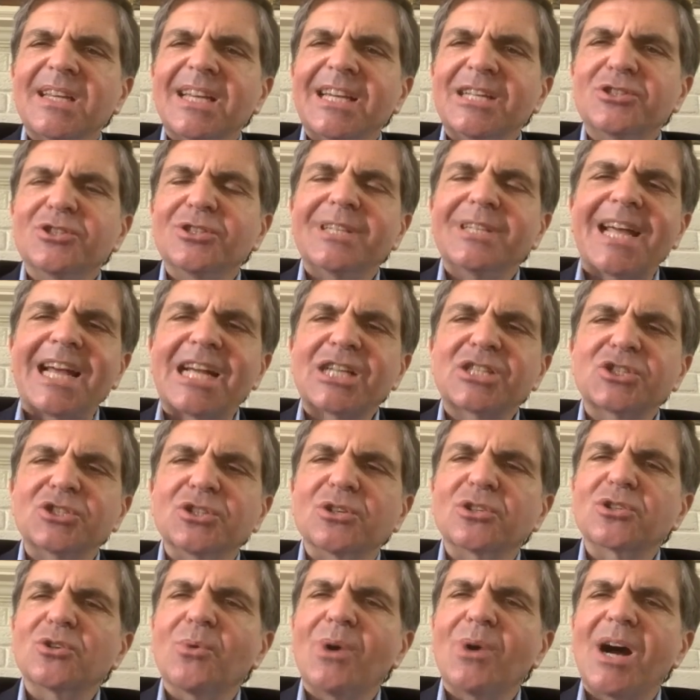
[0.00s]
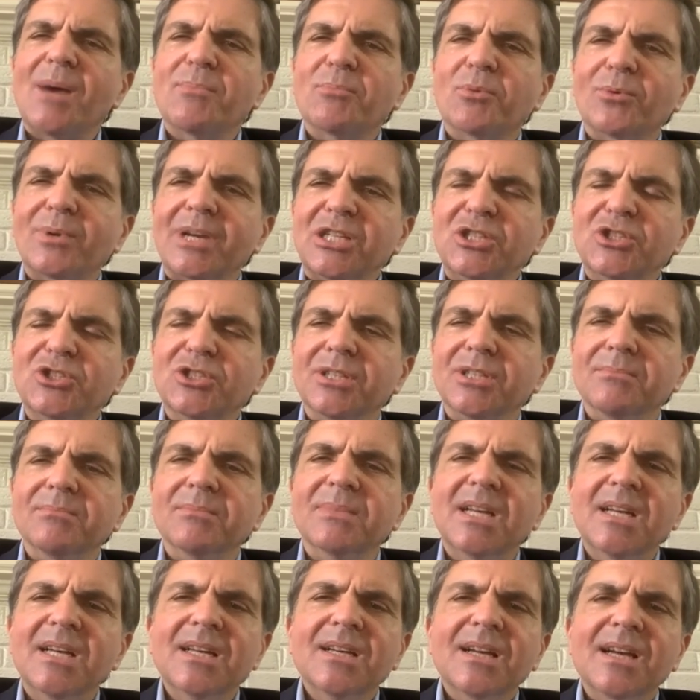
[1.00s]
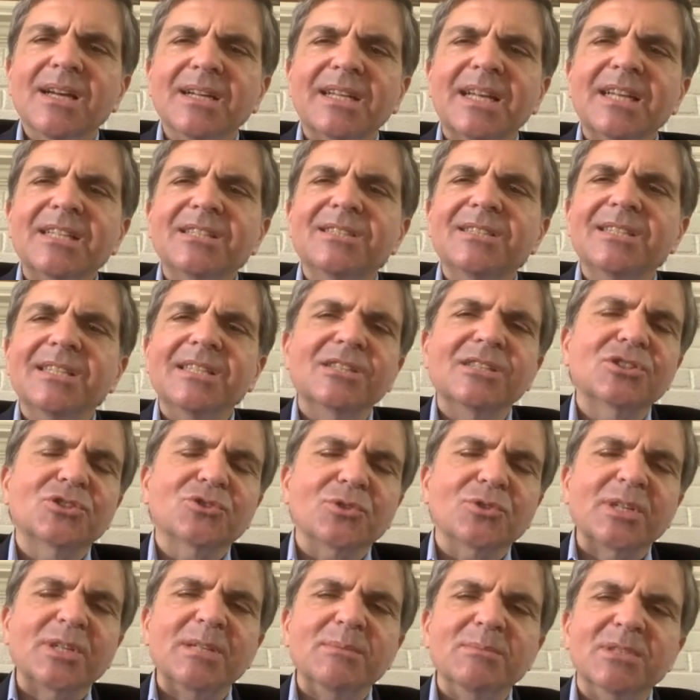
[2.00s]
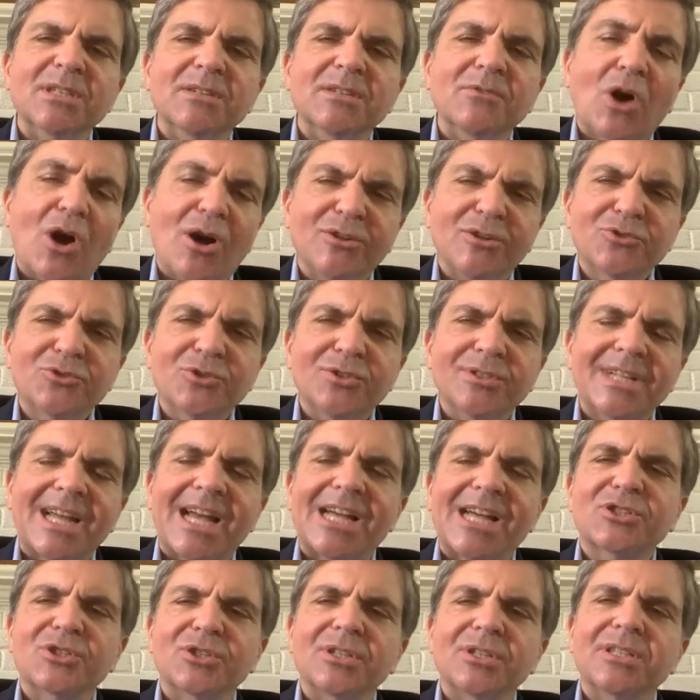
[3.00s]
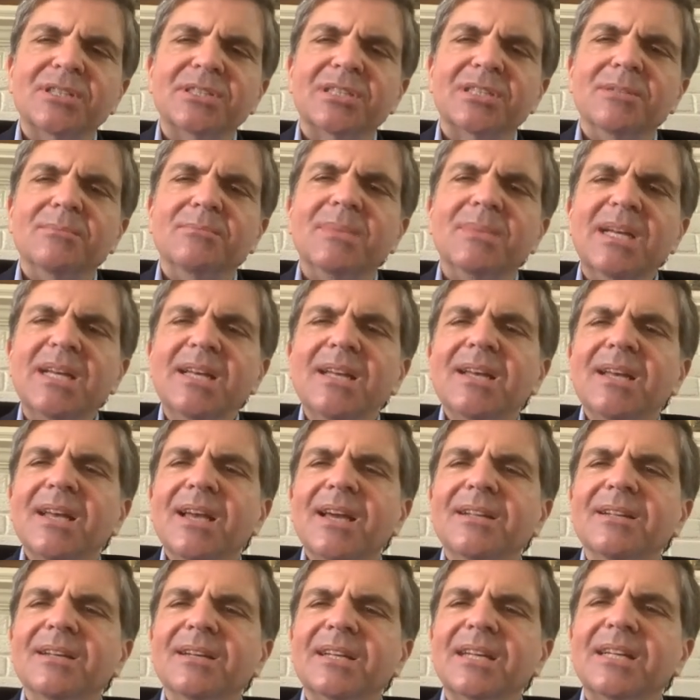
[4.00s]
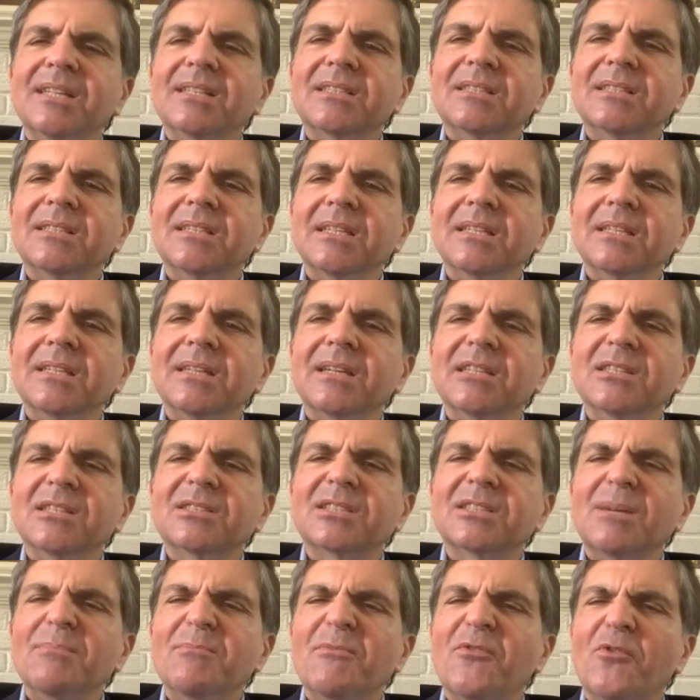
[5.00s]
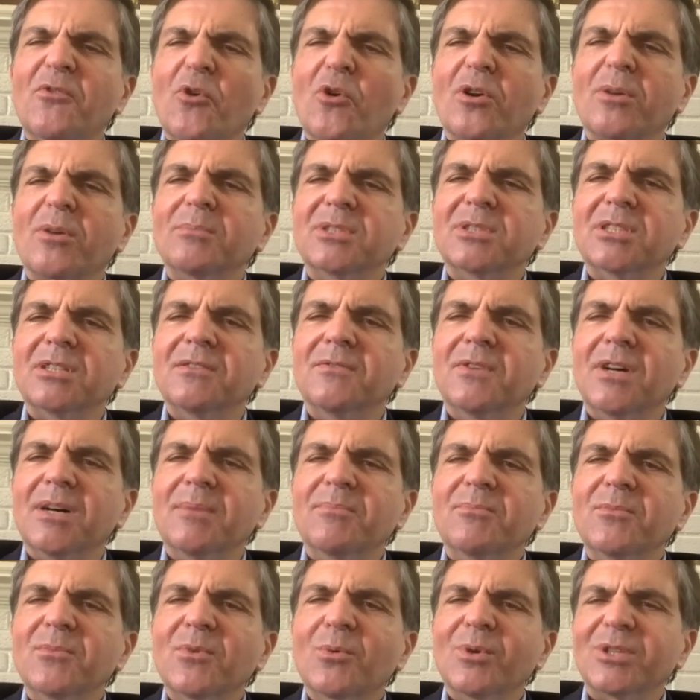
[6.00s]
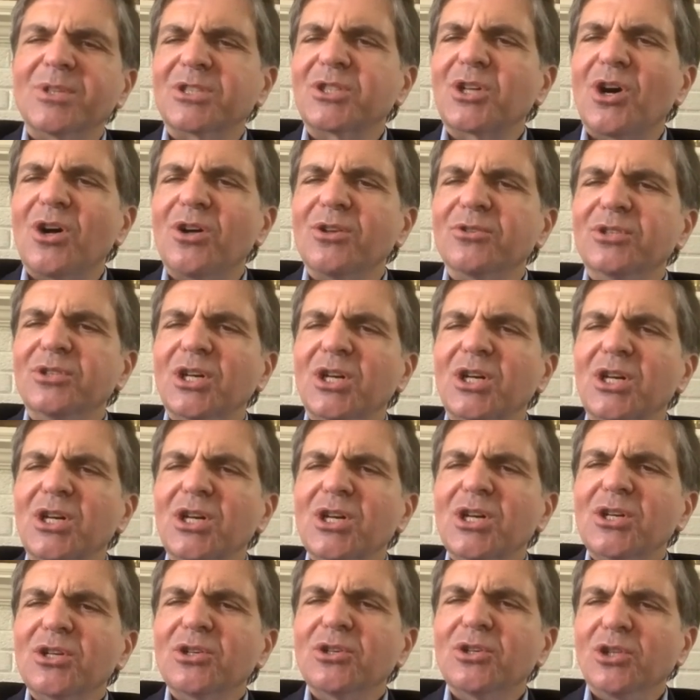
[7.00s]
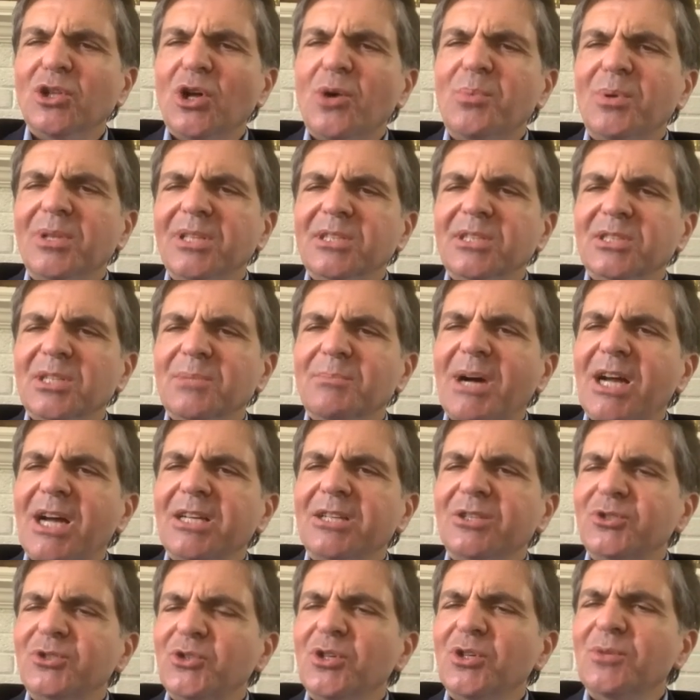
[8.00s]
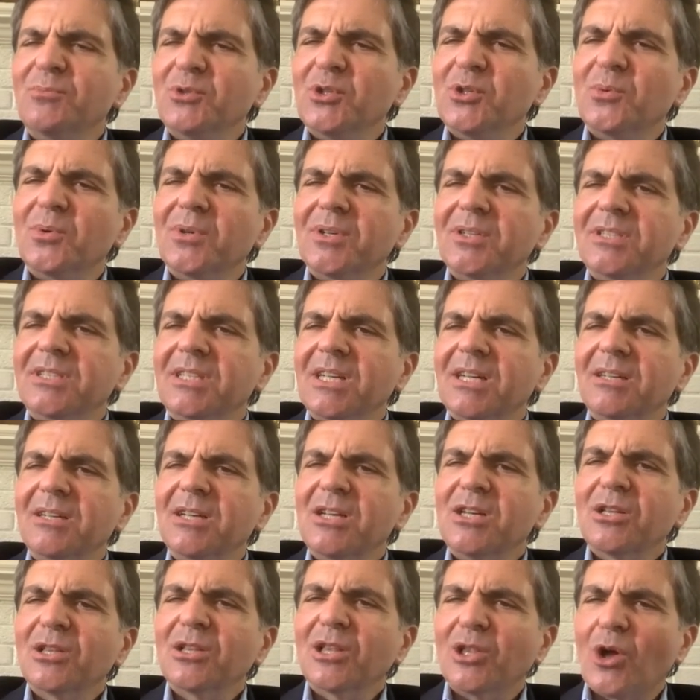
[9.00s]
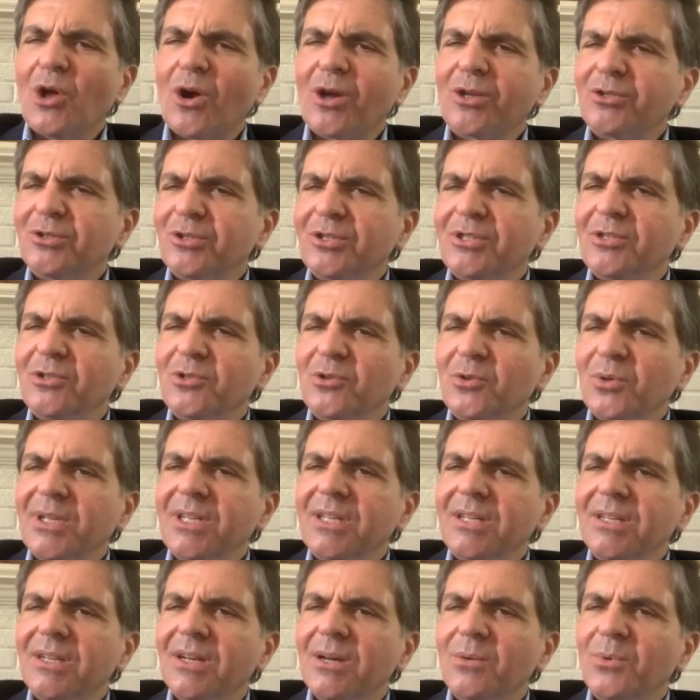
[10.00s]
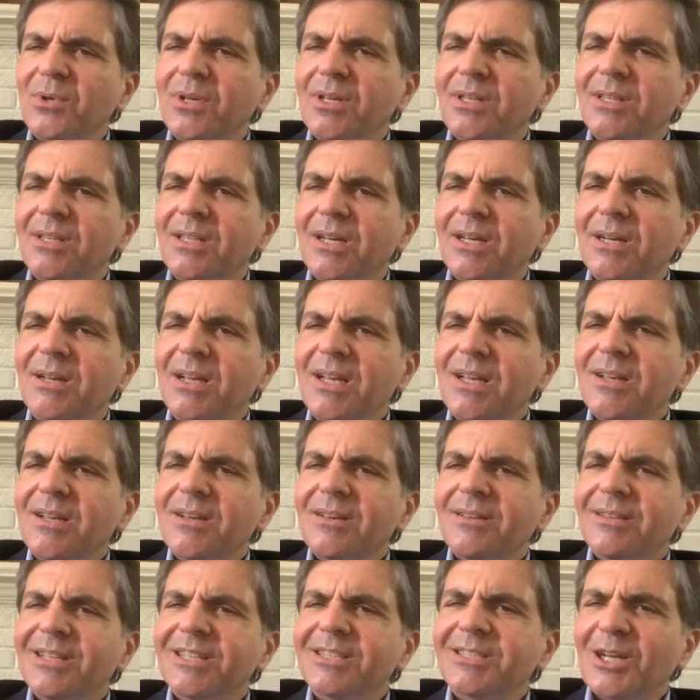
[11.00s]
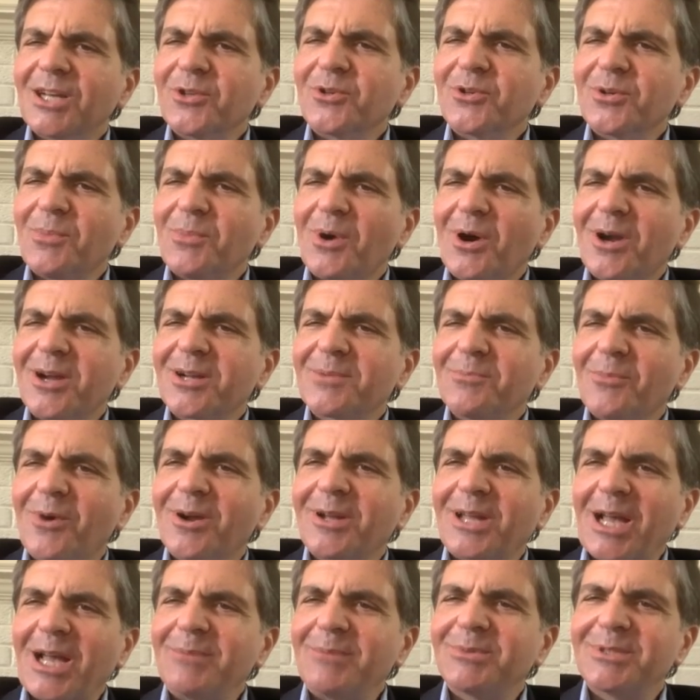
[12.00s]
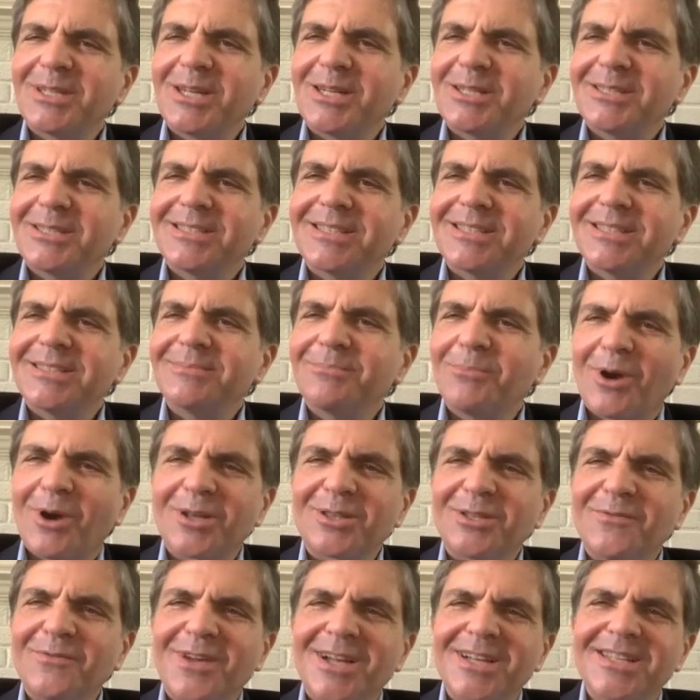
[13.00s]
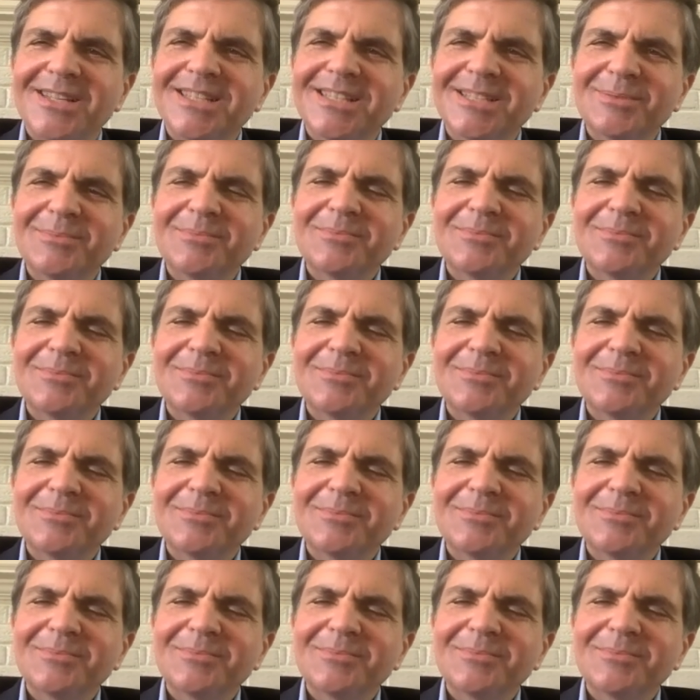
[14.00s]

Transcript: international cooperation against the extremes of ultranationalism and against the some forms of what's called globalism. I assume you would largely agree with this other Mark Amstutz, Mark Levesque.